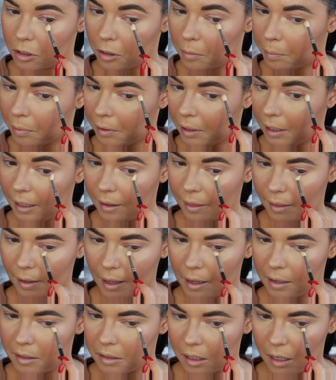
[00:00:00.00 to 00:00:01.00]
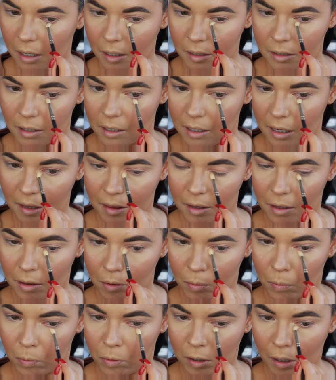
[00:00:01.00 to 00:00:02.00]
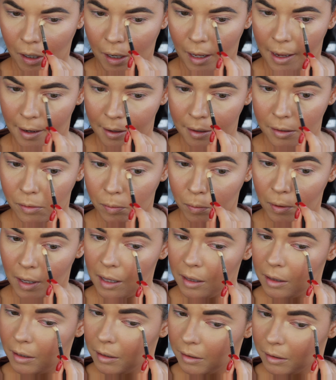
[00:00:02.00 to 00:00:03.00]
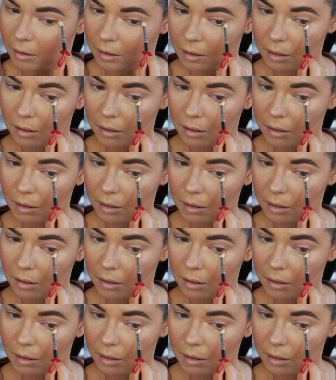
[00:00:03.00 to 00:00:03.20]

to blend that underneath the waterline as well.